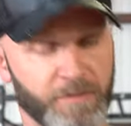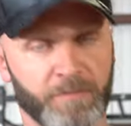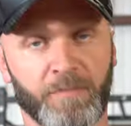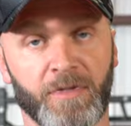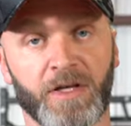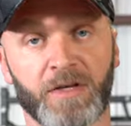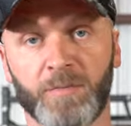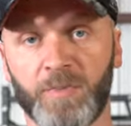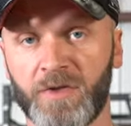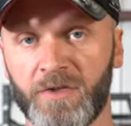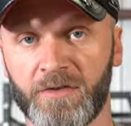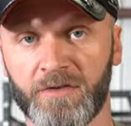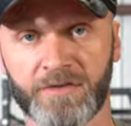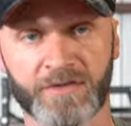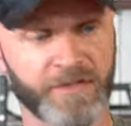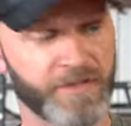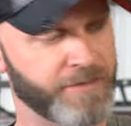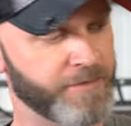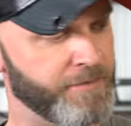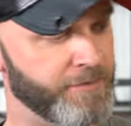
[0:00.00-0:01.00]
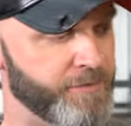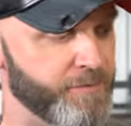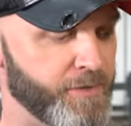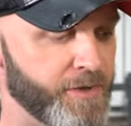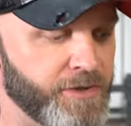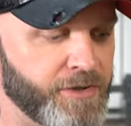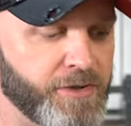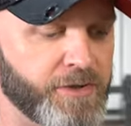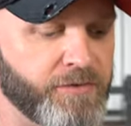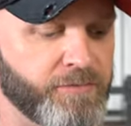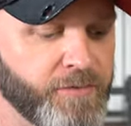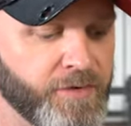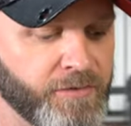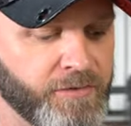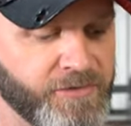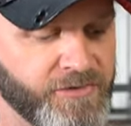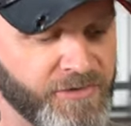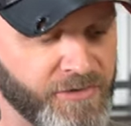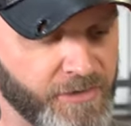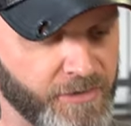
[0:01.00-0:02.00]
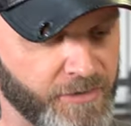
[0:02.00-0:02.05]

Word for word: It might polish out, or you might not even be able to see